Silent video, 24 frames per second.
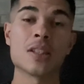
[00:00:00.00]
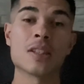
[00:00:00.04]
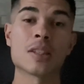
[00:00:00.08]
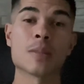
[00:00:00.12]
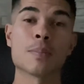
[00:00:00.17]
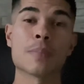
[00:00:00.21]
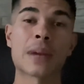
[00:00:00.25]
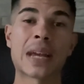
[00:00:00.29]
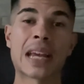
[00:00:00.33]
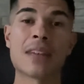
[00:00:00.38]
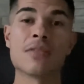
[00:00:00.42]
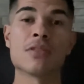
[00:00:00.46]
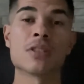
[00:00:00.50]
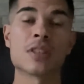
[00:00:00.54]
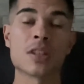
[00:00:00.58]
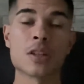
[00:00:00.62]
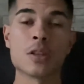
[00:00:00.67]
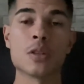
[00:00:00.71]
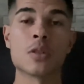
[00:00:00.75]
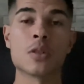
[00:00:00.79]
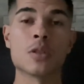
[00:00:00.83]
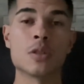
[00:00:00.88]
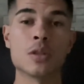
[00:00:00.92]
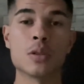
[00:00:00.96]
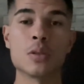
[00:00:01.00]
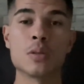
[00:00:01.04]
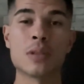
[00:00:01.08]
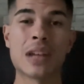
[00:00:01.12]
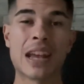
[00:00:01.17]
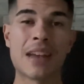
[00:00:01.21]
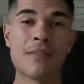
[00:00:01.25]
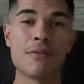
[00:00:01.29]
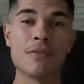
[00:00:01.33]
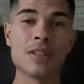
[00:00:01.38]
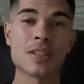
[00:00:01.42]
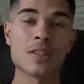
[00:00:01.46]
and behaviors that you do,
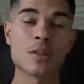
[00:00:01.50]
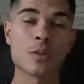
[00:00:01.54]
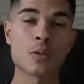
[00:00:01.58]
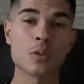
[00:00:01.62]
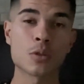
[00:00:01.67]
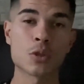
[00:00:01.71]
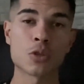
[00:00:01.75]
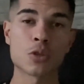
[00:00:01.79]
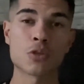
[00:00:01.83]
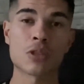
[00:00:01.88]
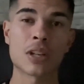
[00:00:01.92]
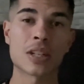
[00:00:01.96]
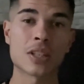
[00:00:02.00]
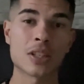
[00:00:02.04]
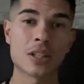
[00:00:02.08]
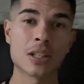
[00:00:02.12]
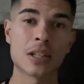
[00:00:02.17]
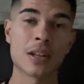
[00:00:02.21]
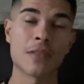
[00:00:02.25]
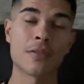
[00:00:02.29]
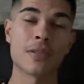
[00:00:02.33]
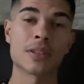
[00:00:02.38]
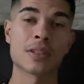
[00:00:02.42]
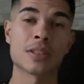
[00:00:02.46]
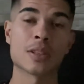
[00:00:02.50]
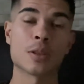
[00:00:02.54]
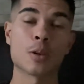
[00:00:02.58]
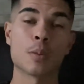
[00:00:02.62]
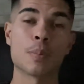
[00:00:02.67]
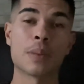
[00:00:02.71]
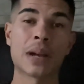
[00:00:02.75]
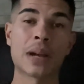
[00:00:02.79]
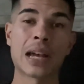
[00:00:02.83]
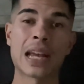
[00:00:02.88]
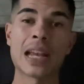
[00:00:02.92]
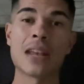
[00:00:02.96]
every single strategy and every single
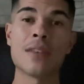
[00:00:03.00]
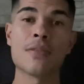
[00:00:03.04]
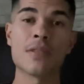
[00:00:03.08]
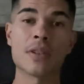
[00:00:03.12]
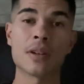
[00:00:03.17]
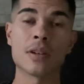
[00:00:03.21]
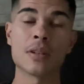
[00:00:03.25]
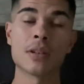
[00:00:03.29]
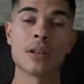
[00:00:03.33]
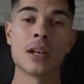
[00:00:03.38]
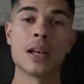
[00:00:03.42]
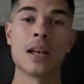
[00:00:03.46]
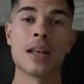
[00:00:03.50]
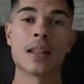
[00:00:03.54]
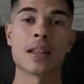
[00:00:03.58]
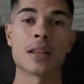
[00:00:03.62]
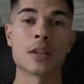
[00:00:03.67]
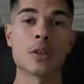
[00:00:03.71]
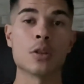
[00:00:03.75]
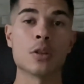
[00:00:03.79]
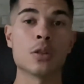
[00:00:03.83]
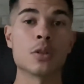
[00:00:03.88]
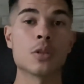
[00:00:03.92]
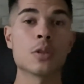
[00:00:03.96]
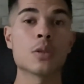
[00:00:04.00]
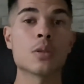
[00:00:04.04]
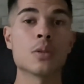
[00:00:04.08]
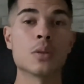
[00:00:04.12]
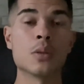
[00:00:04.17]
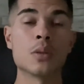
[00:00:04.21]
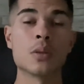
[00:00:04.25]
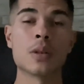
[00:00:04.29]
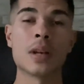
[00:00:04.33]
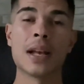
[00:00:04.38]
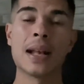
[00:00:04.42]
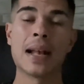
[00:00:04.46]
behavior that you do
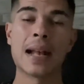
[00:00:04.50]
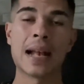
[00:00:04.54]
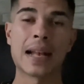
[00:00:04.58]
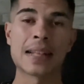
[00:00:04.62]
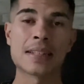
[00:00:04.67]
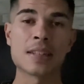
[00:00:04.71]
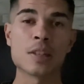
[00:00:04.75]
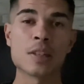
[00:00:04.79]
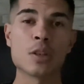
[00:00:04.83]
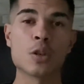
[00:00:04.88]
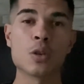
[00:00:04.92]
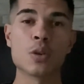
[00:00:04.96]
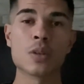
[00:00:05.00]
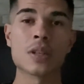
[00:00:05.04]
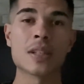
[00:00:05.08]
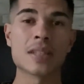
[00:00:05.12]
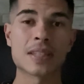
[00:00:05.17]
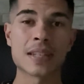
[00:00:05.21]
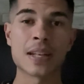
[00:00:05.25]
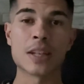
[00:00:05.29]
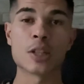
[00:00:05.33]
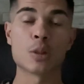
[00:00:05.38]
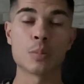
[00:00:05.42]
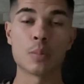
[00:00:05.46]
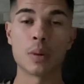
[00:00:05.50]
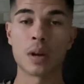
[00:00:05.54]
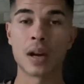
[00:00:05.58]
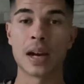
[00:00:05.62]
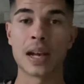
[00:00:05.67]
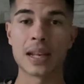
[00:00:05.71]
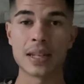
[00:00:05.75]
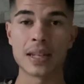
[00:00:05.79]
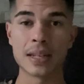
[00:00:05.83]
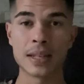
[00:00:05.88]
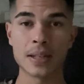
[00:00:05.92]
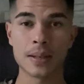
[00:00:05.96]
has a good intention
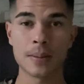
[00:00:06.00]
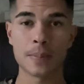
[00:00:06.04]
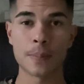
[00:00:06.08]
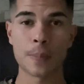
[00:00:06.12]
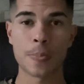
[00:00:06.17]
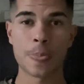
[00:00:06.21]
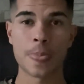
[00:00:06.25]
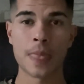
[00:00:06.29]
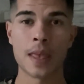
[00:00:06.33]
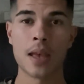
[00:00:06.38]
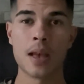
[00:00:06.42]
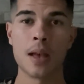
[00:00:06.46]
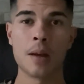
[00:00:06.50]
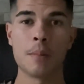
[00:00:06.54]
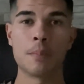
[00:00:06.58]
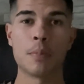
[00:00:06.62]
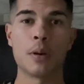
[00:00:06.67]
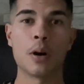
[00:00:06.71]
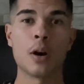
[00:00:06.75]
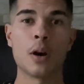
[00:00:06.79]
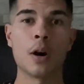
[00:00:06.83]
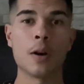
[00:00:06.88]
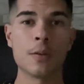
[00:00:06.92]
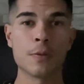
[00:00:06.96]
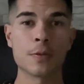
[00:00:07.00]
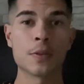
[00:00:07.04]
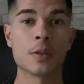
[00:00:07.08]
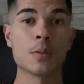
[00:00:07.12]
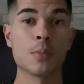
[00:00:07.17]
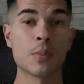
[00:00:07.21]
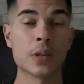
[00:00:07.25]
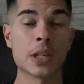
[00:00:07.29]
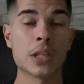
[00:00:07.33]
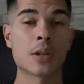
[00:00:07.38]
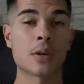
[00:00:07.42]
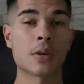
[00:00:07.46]
behind it. But often when
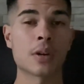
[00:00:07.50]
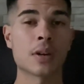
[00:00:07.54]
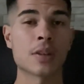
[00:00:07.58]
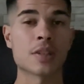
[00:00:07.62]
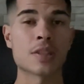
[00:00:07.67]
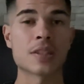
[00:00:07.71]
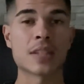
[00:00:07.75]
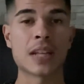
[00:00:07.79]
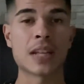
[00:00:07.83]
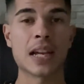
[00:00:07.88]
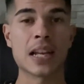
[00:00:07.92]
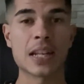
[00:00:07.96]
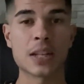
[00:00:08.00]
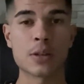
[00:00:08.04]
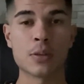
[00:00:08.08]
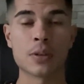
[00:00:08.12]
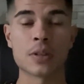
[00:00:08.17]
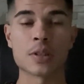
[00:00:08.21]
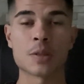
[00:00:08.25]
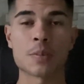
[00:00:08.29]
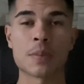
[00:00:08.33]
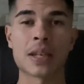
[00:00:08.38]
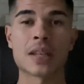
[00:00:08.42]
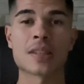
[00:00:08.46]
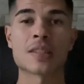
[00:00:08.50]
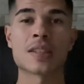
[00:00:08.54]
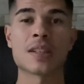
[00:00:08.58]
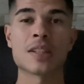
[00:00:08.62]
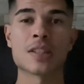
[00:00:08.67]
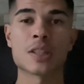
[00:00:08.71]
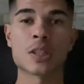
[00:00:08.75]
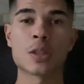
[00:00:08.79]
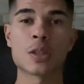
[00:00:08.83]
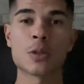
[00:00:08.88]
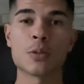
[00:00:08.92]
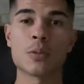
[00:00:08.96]
you don't understand it or it doesn't make sense
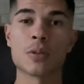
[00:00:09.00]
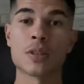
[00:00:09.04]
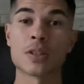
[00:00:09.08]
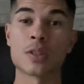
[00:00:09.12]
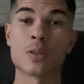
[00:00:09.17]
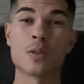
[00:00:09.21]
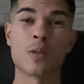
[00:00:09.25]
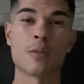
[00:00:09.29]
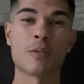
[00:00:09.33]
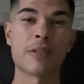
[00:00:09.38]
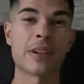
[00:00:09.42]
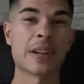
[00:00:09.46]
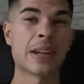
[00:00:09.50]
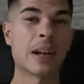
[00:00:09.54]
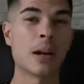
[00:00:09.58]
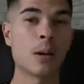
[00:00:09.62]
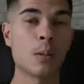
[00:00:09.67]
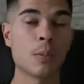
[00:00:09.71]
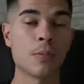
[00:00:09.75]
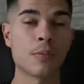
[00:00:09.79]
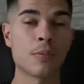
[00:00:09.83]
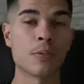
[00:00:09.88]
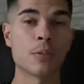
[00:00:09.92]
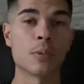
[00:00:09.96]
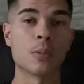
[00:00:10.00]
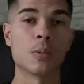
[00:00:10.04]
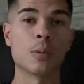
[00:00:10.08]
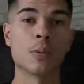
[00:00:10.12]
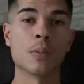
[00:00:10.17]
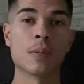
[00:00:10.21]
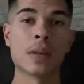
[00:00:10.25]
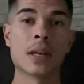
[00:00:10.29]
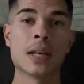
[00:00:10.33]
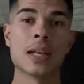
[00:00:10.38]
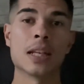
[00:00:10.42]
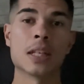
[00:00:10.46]
to you, it's not very helpful,
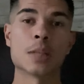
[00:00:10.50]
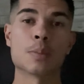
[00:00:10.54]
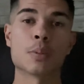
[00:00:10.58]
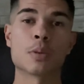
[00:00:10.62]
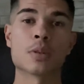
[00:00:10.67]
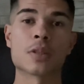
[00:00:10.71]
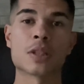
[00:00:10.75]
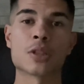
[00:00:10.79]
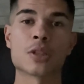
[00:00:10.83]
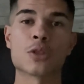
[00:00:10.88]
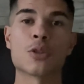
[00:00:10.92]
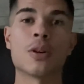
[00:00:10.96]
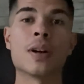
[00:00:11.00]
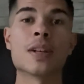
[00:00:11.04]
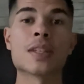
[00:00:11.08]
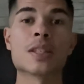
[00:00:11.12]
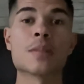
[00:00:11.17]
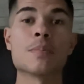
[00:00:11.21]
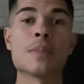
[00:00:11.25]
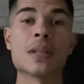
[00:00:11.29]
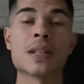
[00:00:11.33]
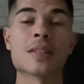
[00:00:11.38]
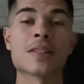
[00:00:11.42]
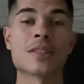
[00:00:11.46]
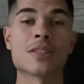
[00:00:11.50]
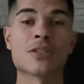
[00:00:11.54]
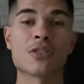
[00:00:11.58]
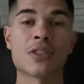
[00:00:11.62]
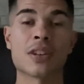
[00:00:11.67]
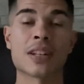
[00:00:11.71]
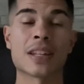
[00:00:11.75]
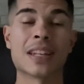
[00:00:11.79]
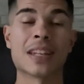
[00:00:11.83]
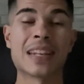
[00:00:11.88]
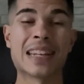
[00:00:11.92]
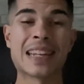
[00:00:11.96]
it's because they're trying to meet
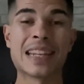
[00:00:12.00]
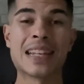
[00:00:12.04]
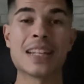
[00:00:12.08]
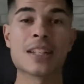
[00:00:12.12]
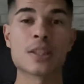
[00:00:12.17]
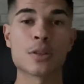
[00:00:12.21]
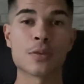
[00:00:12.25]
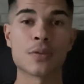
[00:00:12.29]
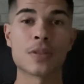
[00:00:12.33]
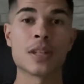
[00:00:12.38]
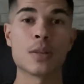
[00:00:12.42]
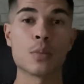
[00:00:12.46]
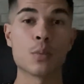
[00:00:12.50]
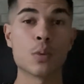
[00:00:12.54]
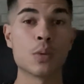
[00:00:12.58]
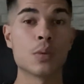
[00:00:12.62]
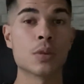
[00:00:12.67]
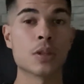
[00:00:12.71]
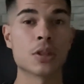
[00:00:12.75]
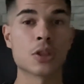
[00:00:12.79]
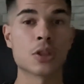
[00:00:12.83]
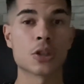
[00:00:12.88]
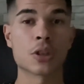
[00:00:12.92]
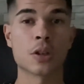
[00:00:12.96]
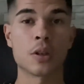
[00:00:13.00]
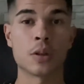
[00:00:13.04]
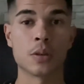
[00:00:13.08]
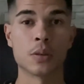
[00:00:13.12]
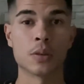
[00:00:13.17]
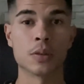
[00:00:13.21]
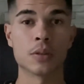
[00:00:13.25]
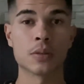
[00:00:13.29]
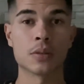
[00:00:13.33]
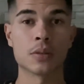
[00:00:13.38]
the needs of the wounded child.